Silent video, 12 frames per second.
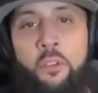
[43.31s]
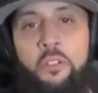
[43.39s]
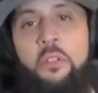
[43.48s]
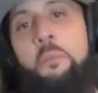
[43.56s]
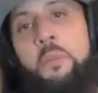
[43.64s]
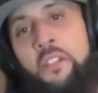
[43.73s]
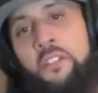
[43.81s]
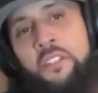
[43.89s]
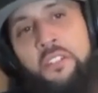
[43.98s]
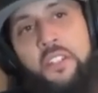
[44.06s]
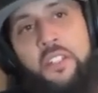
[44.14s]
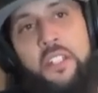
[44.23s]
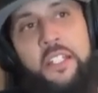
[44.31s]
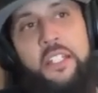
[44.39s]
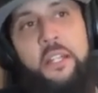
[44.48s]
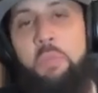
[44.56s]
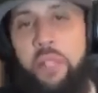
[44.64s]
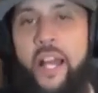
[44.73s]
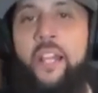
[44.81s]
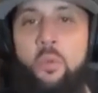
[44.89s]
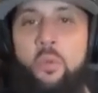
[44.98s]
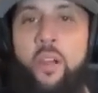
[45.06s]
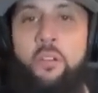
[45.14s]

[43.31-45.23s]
because it's black and white, right?